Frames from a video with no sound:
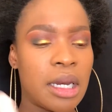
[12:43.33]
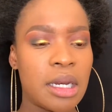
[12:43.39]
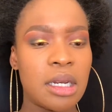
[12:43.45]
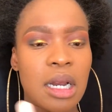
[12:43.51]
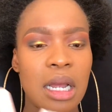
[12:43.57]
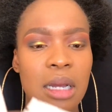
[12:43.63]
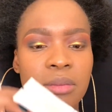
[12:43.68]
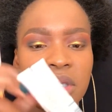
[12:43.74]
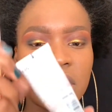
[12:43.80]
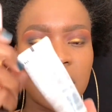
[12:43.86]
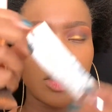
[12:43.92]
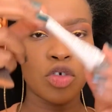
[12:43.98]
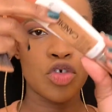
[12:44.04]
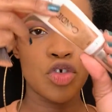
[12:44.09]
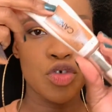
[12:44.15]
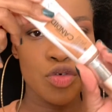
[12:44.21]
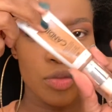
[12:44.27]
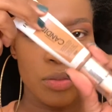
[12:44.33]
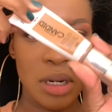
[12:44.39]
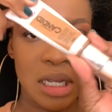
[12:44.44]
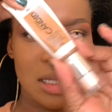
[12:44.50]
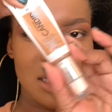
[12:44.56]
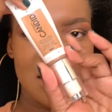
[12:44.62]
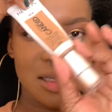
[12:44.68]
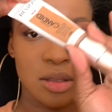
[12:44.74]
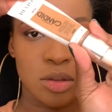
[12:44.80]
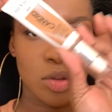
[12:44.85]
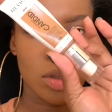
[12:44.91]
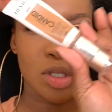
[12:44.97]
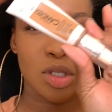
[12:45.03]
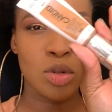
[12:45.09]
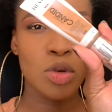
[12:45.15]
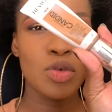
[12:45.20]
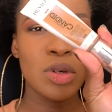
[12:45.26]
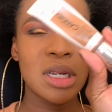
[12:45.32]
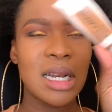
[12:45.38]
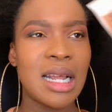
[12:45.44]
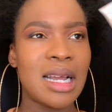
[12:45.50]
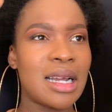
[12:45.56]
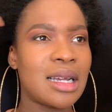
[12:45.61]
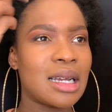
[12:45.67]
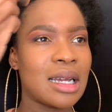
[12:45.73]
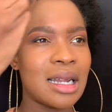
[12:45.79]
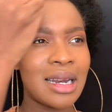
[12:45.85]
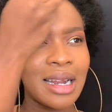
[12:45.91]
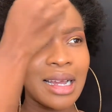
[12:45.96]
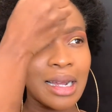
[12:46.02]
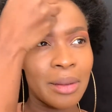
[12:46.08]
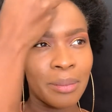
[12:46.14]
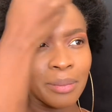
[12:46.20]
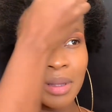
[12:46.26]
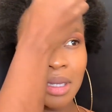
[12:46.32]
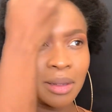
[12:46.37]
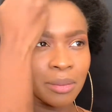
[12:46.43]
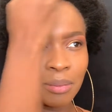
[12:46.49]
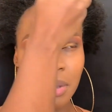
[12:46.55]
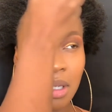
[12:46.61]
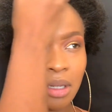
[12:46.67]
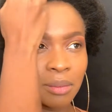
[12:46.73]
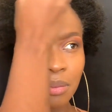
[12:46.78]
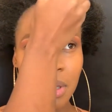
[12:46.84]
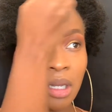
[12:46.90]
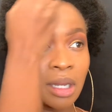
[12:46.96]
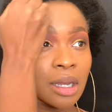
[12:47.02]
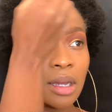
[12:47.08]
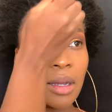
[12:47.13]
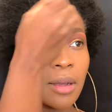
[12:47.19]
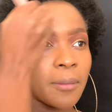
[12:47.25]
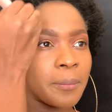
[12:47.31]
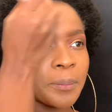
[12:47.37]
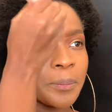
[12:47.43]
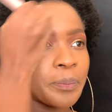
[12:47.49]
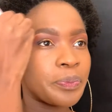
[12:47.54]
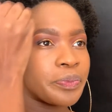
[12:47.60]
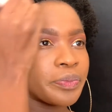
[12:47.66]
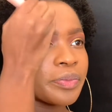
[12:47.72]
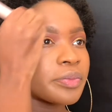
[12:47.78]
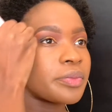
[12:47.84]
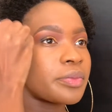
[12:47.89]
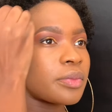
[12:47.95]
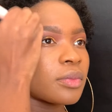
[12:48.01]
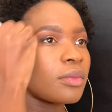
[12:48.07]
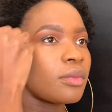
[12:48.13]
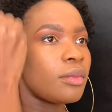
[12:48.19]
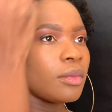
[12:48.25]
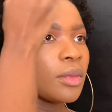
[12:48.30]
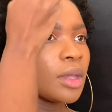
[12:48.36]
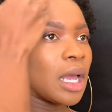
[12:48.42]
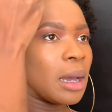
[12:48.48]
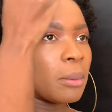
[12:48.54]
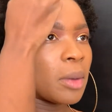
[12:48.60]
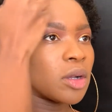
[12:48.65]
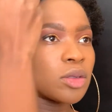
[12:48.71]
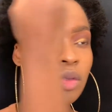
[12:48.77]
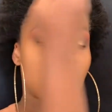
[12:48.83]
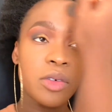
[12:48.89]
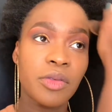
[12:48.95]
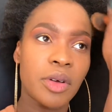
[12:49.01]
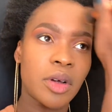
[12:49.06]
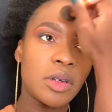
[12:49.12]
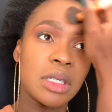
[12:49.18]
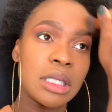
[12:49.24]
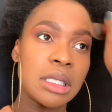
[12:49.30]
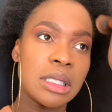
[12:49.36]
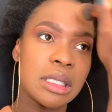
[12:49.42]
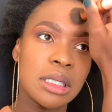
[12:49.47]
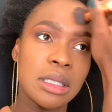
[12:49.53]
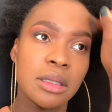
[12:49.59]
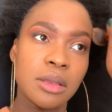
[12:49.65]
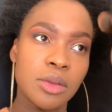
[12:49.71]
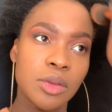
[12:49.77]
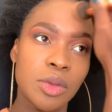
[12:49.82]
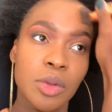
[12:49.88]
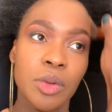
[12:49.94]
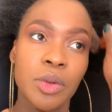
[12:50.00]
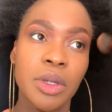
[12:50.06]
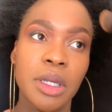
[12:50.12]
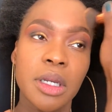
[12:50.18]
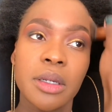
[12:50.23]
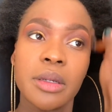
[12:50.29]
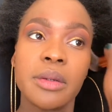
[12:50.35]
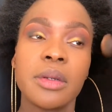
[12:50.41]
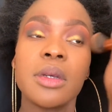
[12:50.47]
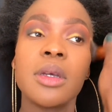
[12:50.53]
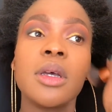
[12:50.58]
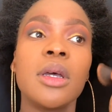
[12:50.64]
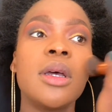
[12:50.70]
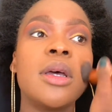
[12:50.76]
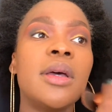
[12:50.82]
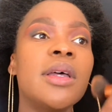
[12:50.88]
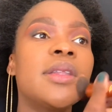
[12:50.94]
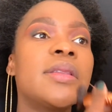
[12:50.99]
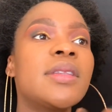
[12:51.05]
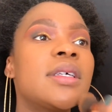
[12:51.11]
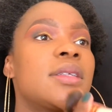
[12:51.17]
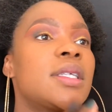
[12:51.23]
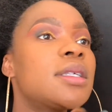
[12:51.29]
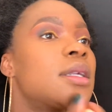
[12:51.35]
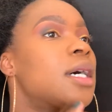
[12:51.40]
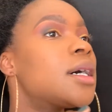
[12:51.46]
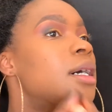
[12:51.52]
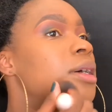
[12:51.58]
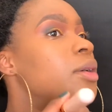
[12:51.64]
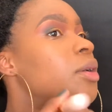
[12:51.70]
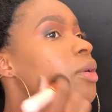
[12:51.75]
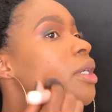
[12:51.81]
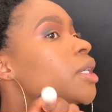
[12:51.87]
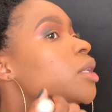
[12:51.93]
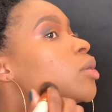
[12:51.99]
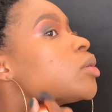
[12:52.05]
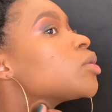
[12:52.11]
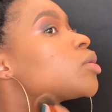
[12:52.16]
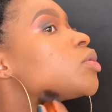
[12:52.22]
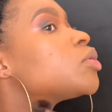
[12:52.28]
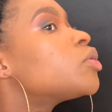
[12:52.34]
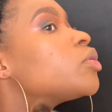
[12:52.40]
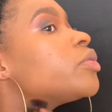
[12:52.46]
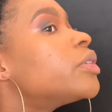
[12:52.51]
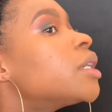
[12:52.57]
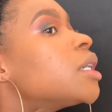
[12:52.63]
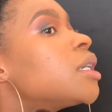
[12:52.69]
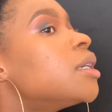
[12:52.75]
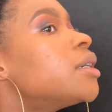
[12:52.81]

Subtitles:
it comes in a tube like this, so it's not really like a big amount of foundation. So yeah, this is how it looks so far.